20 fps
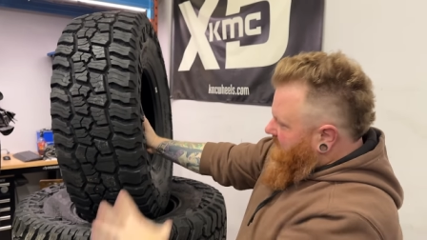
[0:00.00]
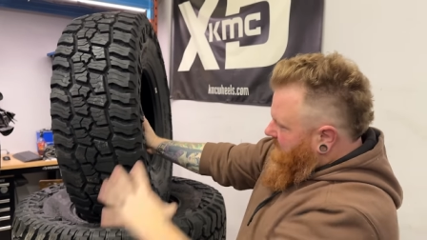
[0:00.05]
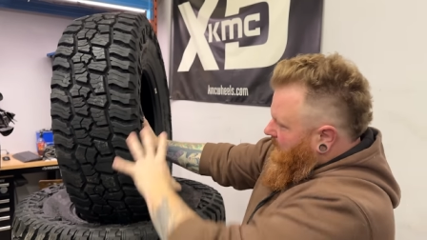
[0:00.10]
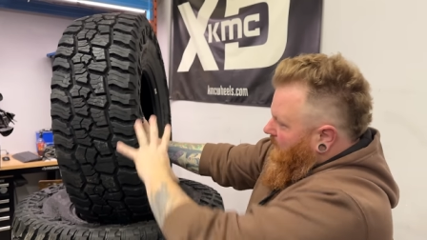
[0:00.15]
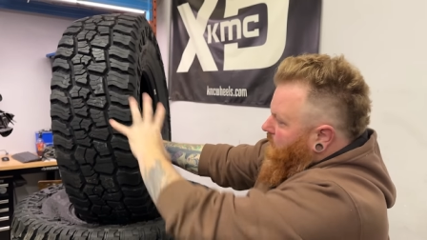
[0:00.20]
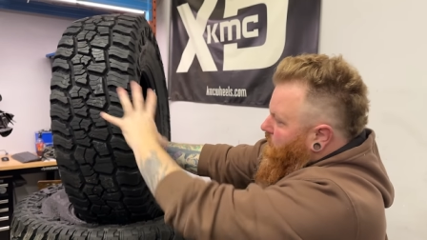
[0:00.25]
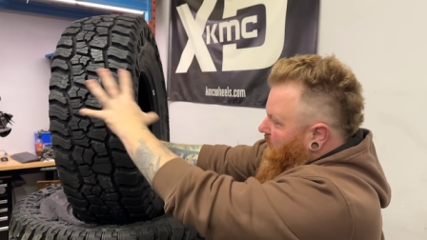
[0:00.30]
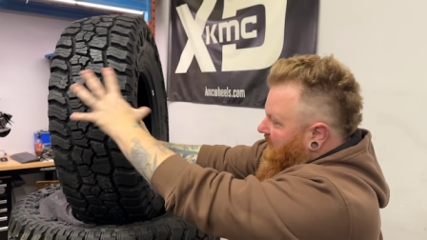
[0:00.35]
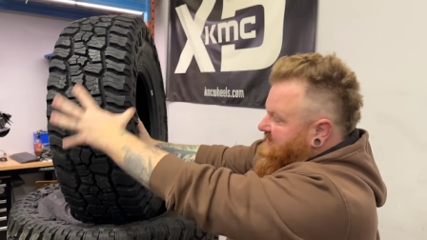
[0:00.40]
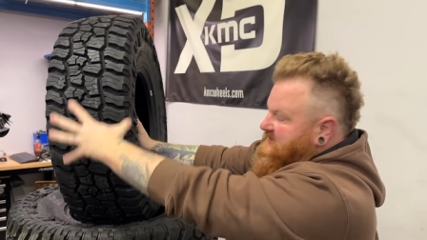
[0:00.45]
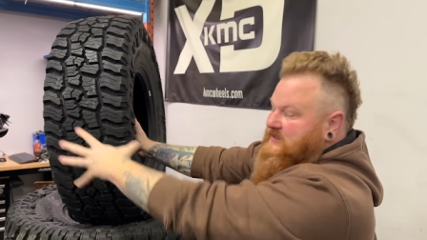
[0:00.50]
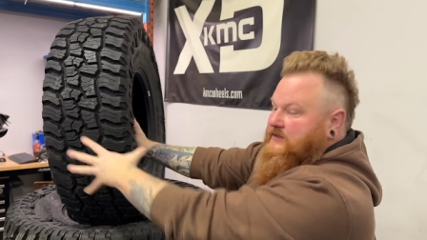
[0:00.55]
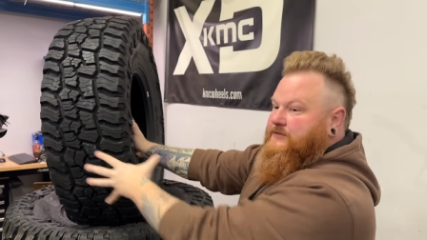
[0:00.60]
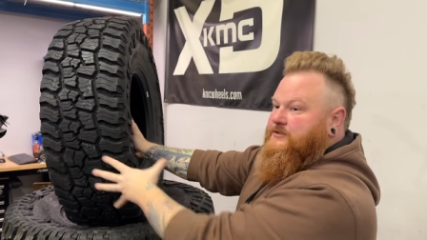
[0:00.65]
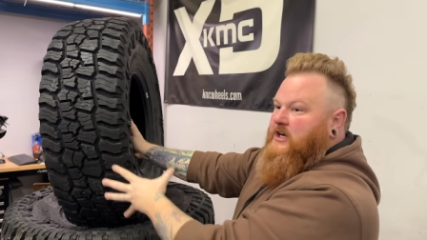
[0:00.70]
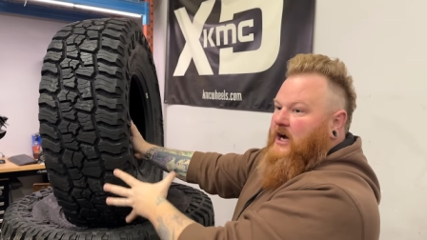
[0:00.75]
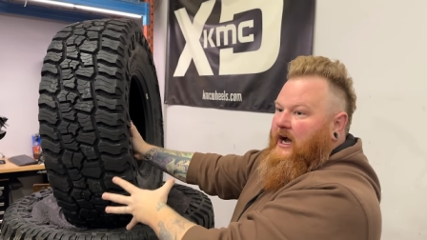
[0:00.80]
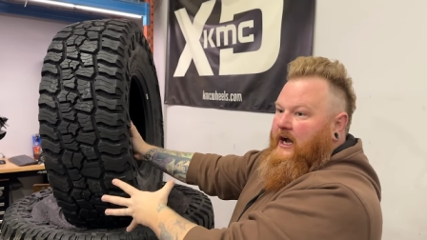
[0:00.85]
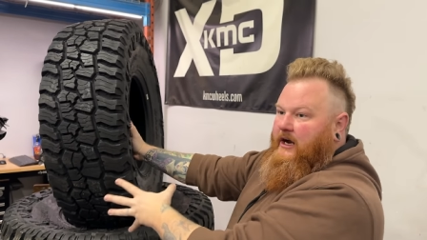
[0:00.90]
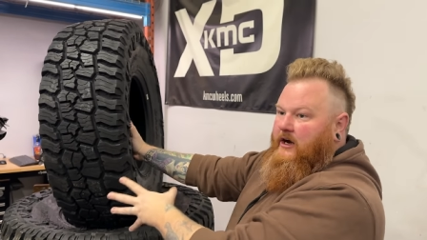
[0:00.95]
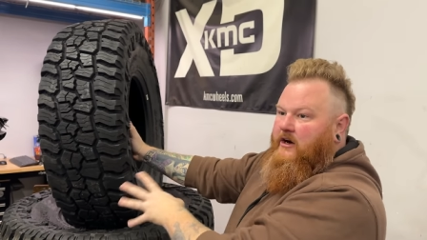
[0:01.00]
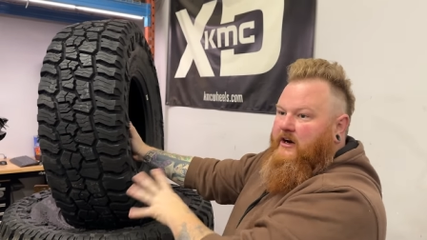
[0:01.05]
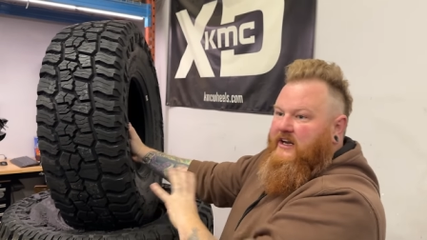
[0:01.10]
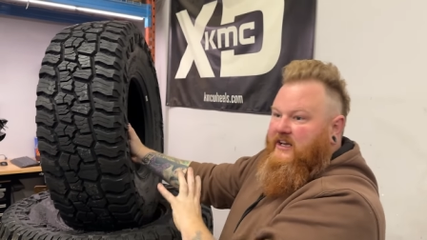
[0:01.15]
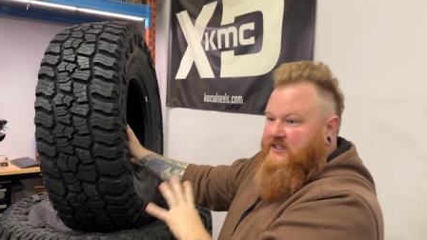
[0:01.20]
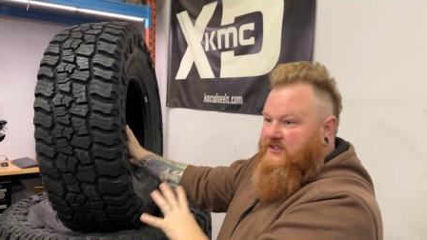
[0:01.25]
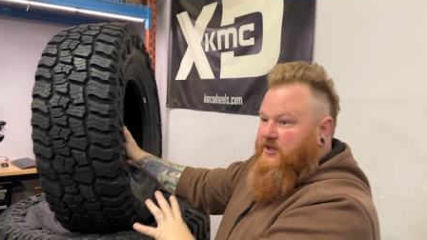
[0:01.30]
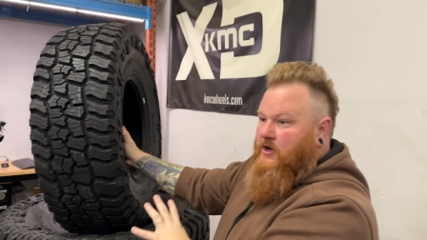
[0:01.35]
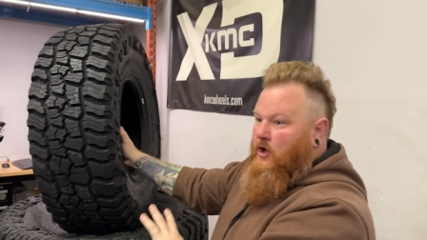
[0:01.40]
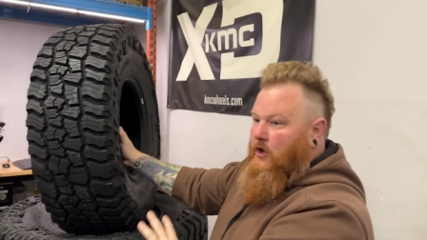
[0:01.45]
aggressive tire
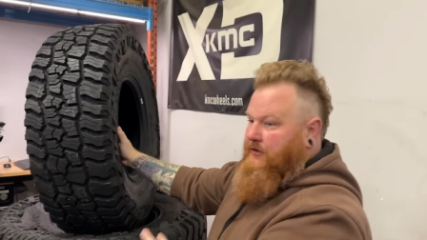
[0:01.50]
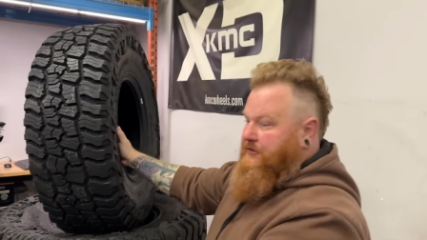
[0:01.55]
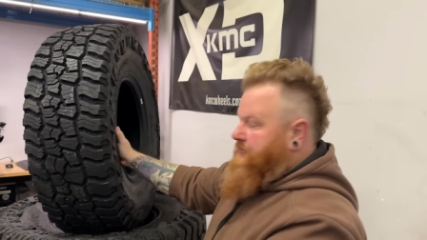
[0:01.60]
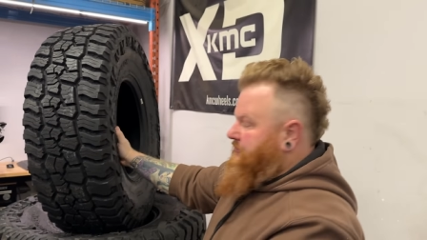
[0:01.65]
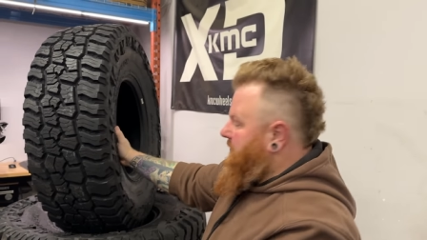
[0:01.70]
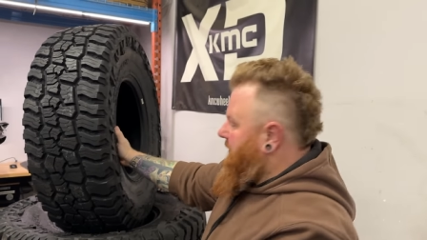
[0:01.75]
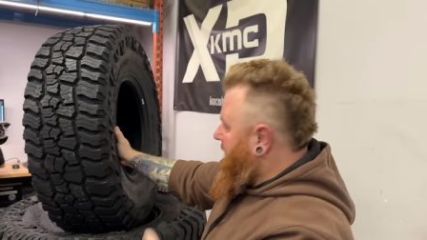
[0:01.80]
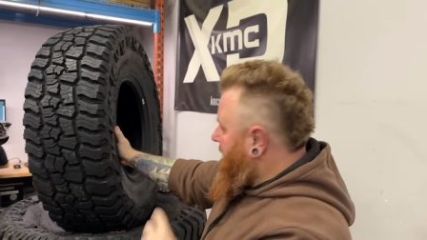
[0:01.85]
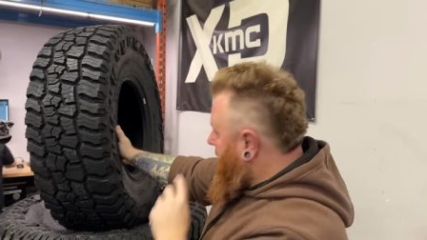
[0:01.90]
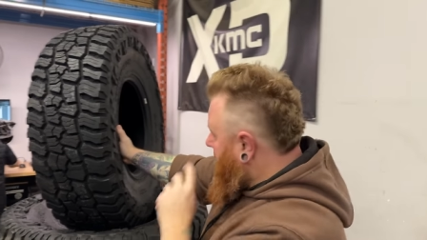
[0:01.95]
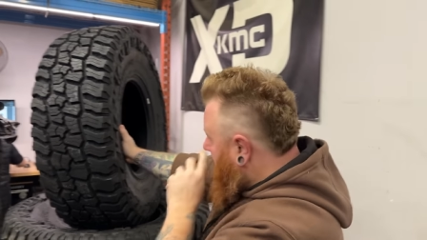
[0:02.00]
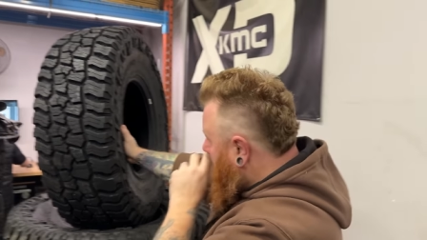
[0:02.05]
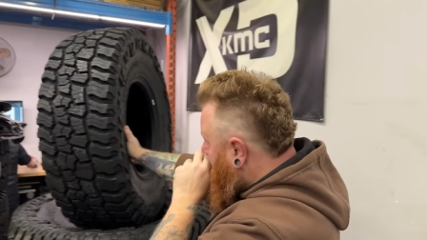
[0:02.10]
is an all-terrain.